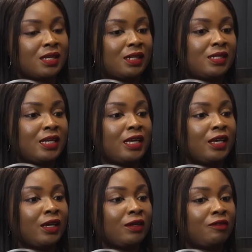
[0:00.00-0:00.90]
the
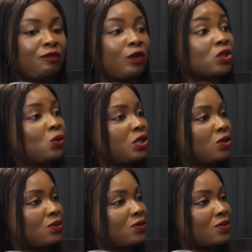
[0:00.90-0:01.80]

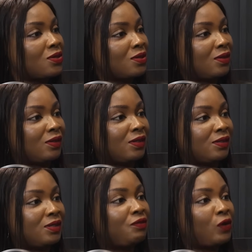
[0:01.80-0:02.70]
fluctuations, the
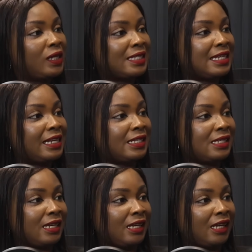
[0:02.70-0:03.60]
volatility